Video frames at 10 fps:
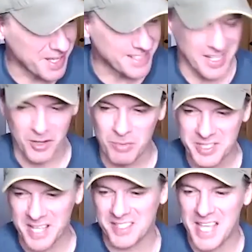like almost
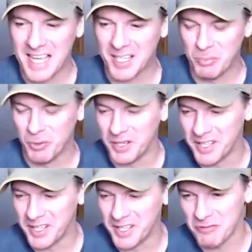that's the anchor point, and
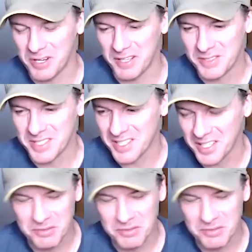then everyone else is kind of like...